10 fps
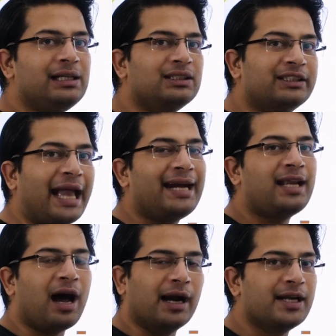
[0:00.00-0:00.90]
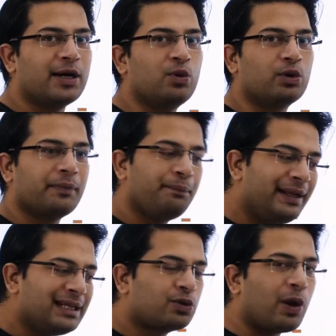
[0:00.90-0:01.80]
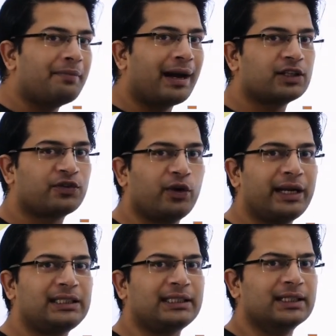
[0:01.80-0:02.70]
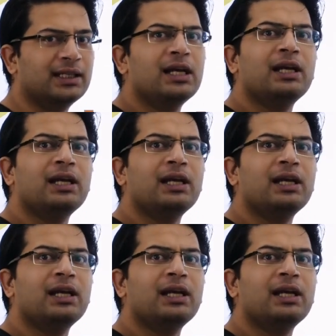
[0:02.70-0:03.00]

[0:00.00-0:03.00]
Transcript: inside the under root b square minus 4ac